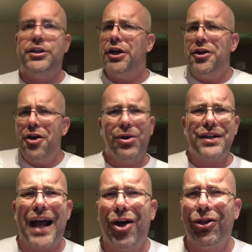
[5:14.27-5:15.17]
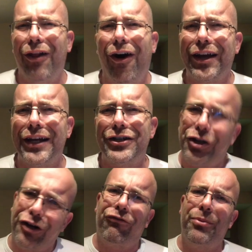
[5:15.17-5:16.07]
Did you notice how long it
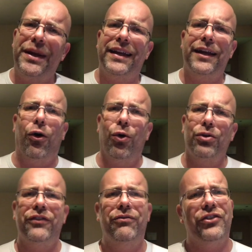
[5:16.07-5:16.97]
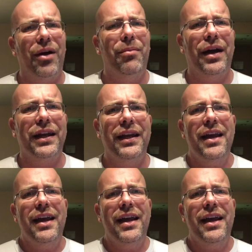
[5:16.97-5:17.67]
took for me to get a hold of somebody?